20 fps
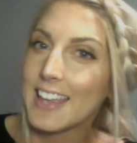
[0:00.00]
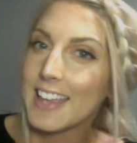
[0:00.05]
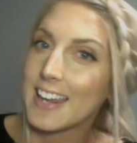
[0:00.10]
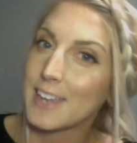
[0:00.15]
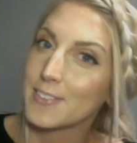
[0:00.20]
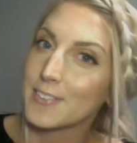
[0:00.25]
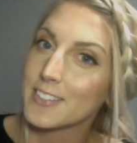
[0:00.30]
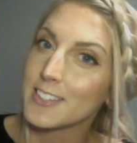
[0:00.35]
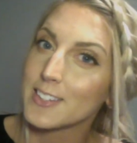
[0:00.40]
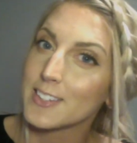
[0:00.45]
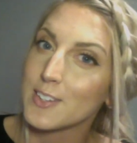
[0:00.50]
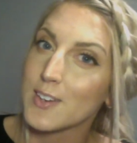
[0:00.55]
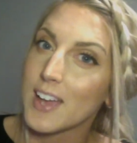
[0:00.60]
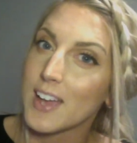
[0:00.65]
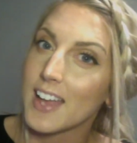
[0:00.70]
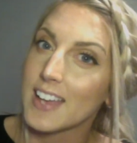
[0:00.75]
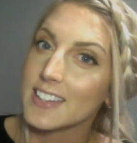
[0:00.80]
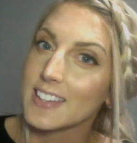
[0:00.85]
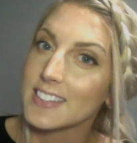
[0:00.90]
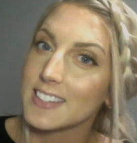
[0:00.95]
I will see you
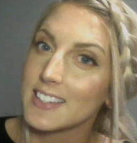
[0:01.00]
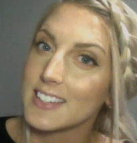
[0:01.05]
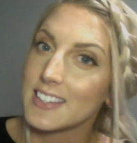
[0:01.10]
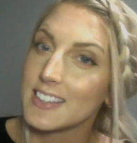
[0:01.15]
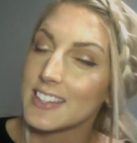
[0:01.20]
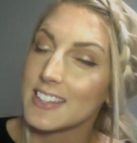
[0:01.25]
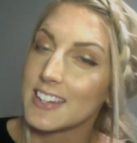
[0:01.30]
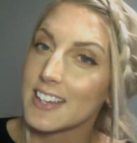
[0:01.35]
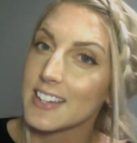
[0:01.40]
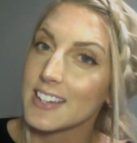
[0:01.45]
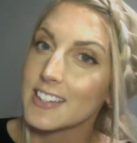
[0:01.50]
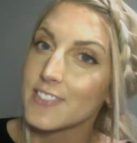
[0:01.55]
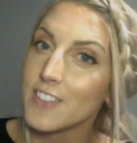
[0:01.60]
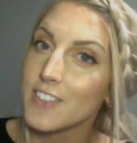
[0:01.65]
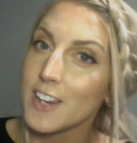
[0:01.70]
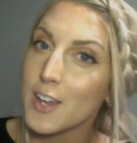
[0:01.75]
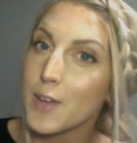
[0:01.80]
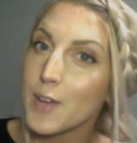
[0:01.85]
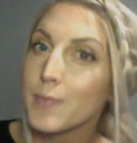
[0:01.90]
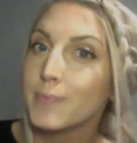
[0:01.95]
guys in the next
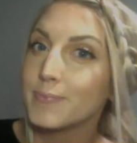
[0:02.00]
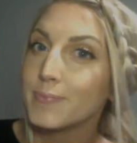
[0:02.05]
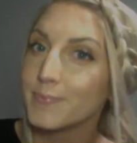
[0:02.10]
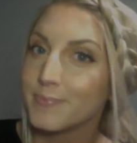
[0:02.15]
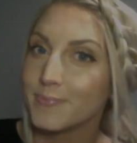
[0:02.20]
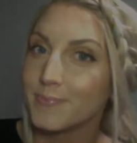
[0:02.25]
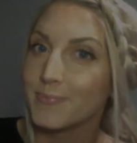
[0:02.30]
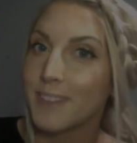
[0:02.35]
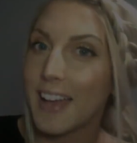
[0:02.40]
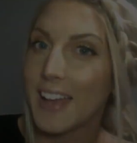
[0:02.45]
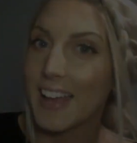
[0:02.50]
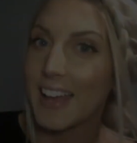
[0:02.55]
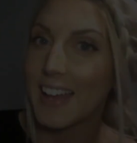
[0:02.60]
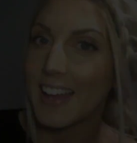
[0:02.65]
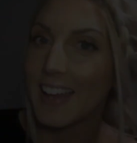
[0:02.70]
video. Bye!